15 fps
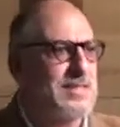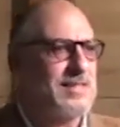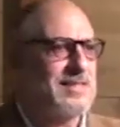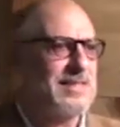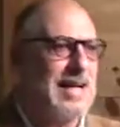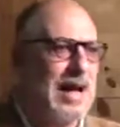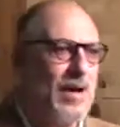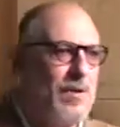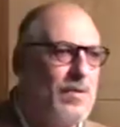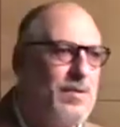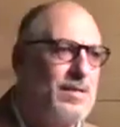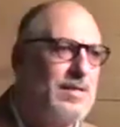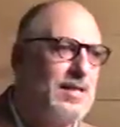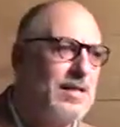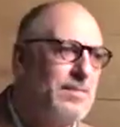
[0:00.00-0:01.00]
It's
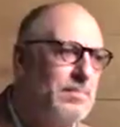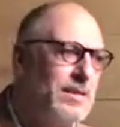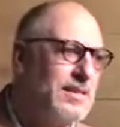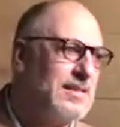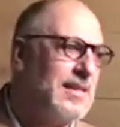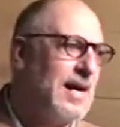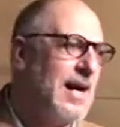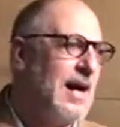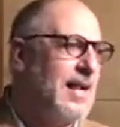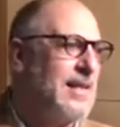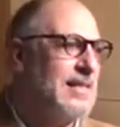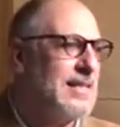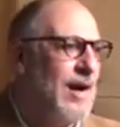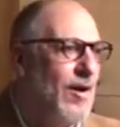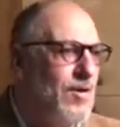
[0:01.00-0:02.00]
down deep inside, and
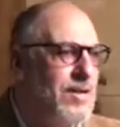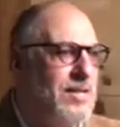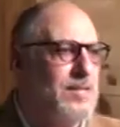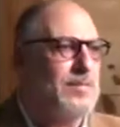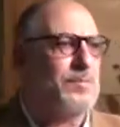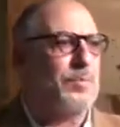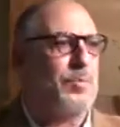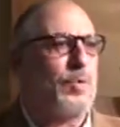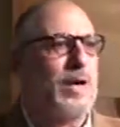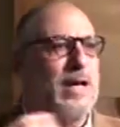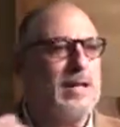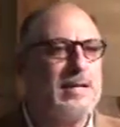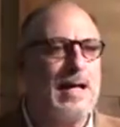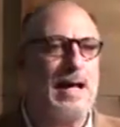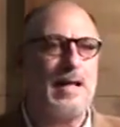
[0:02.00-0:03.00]
it's hard to just
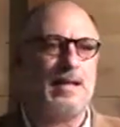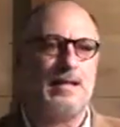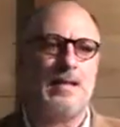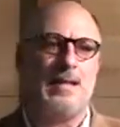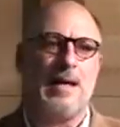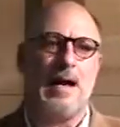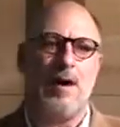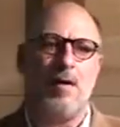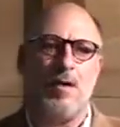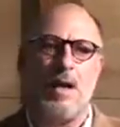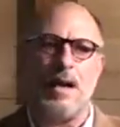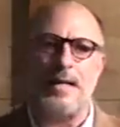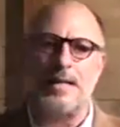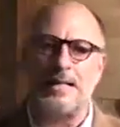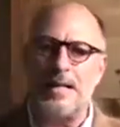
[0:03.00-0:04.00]
break that thing out
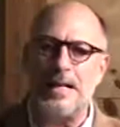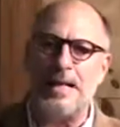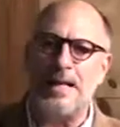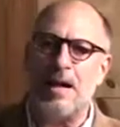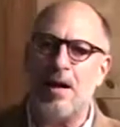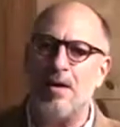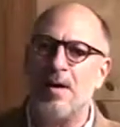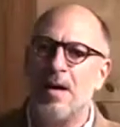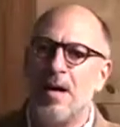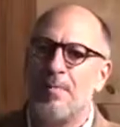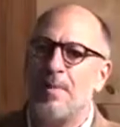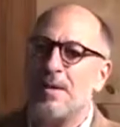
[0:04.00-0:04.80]
and dig it out.